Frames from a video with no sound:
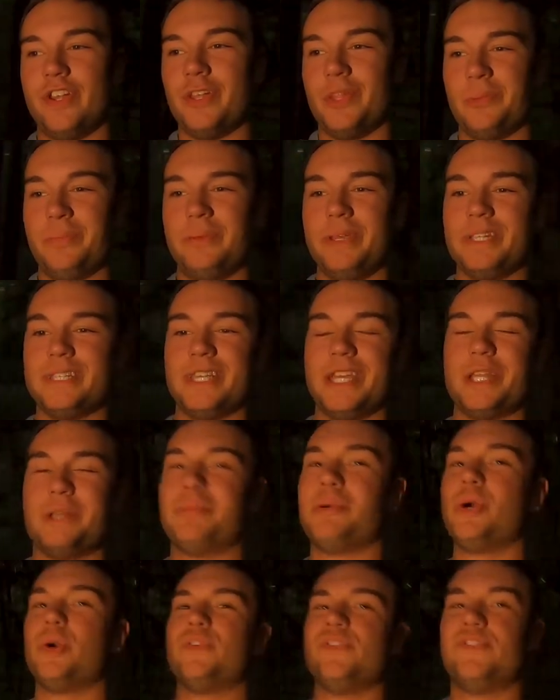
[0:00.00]
another big day
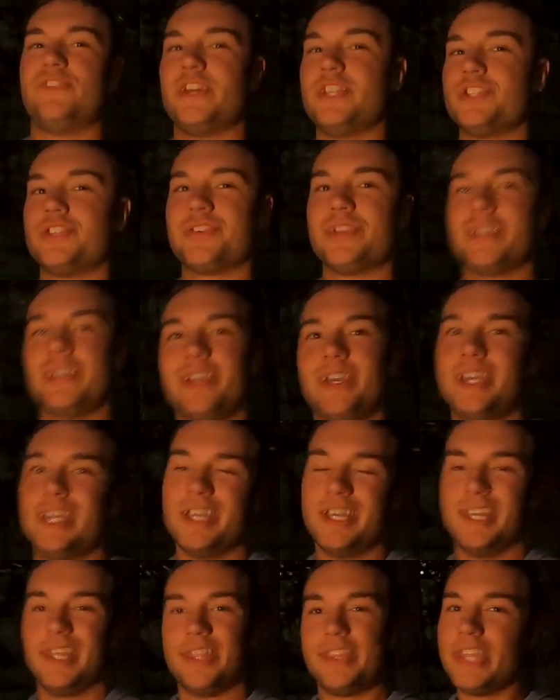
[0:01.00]
tomorrow of adventuring.
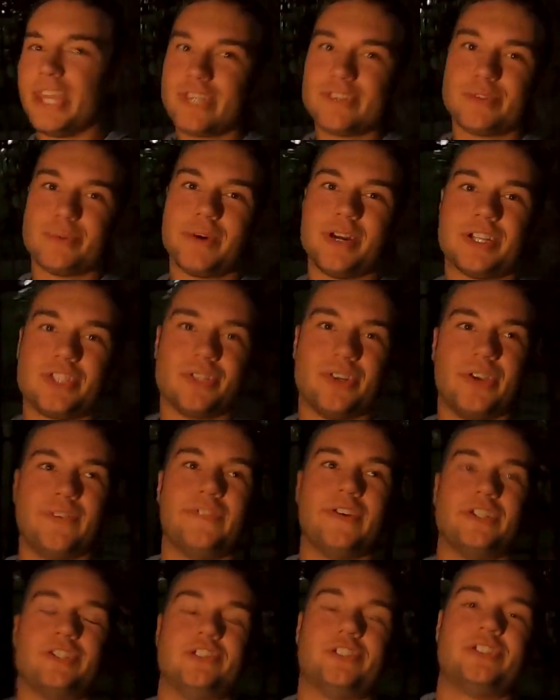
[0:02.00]
Thanks for watching our
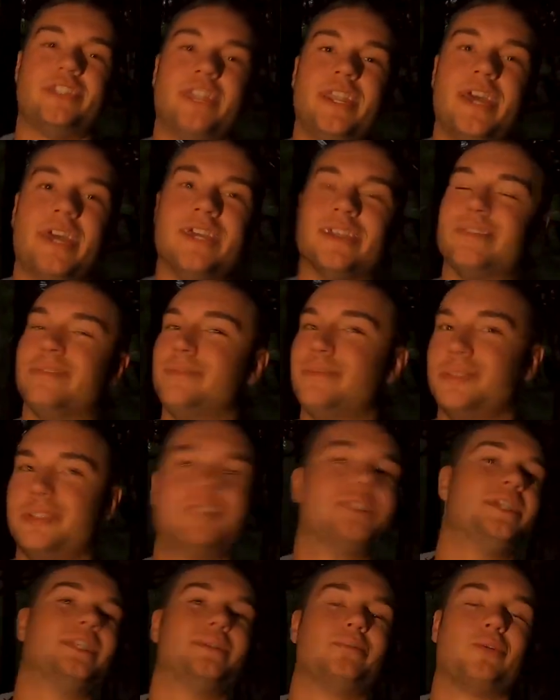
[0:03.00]
adventures today, and we'll
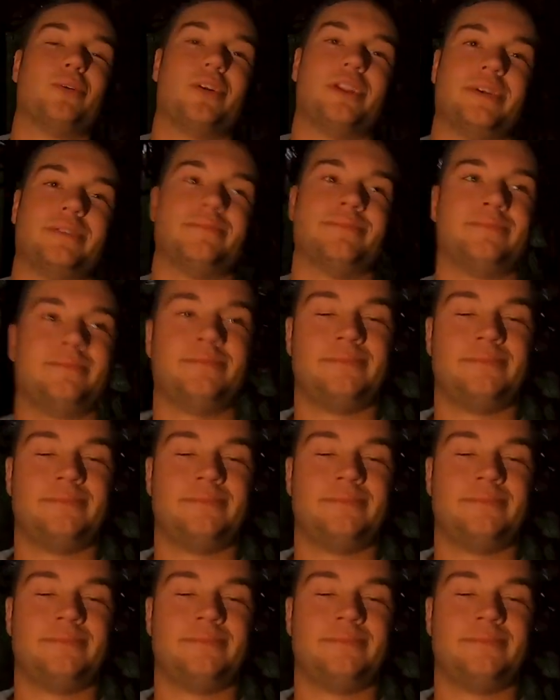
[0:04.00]
see you in the morning.